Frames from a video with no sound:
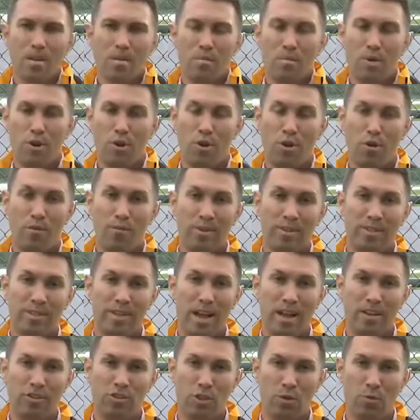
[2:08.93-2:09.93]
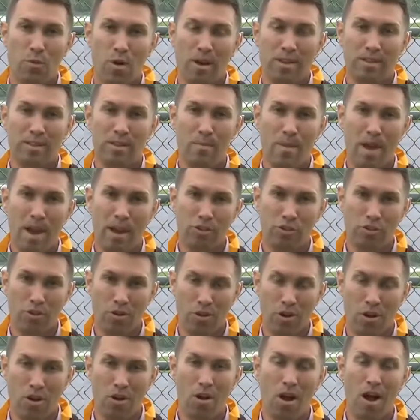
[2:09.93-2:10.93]
Minerva said she wanted to make
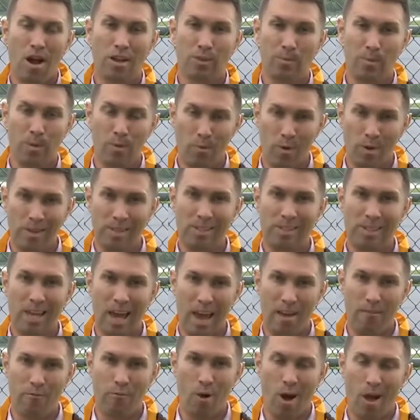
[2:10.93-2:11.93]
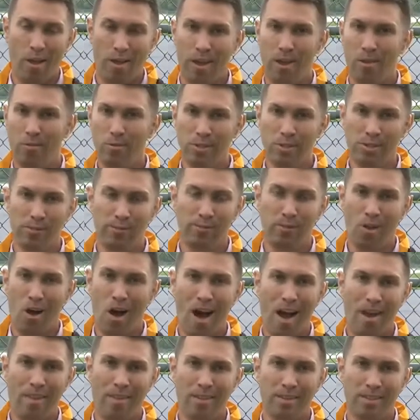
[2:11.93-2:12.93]
sure her husband was safe while he was
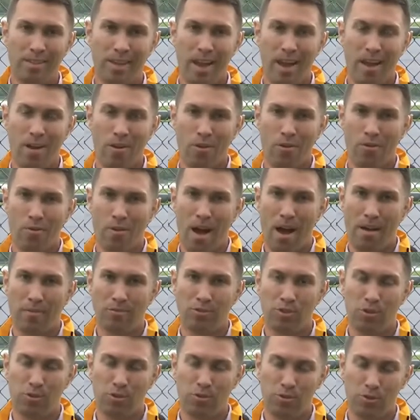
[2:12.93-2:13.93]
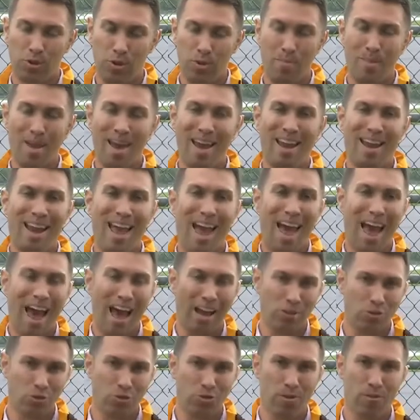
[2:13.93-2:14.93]
flying this aircraft, so she paid
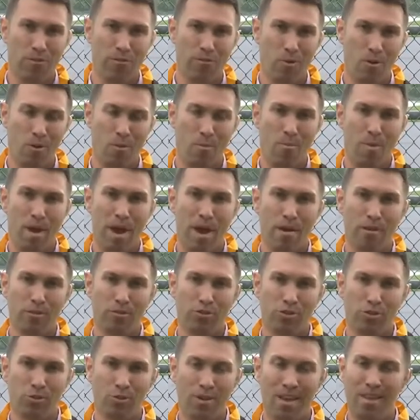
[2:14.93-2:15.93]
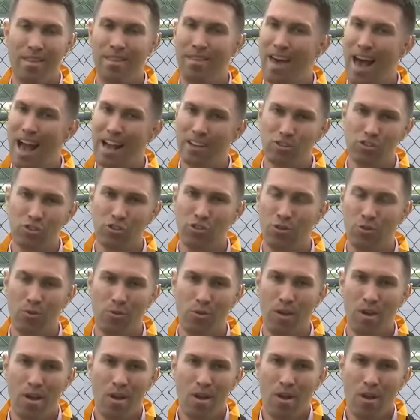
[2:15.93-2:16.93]
extra for a parachute. That
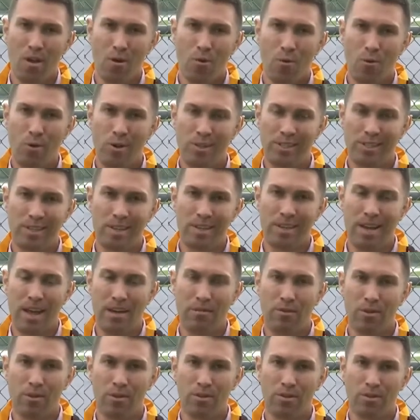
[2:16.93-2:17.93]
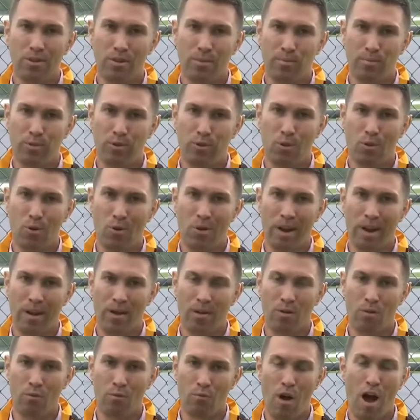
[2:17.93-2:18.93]
chute was never deployed.
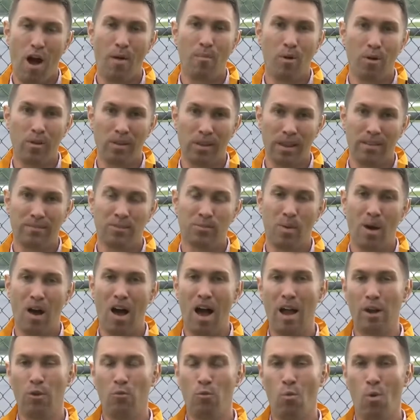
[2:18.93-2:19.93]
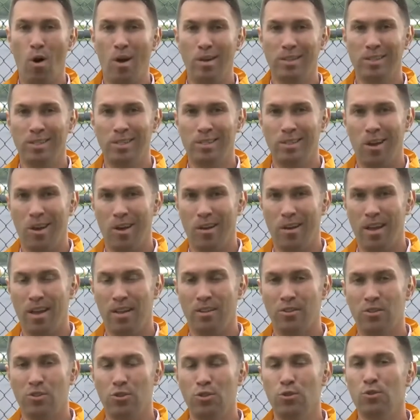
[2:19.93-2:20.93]
Robert leaves behind one son
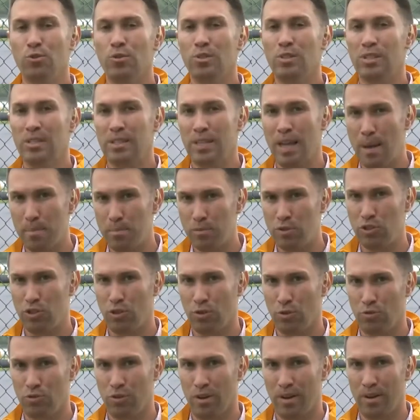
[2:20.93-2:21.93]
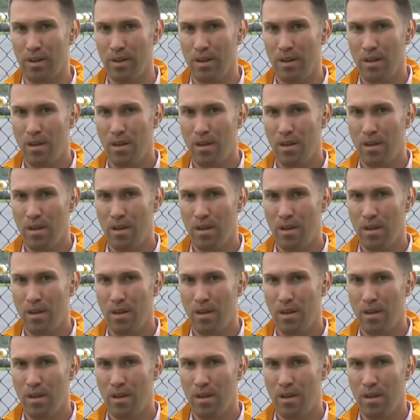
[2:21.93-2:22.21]
and two stepchildren.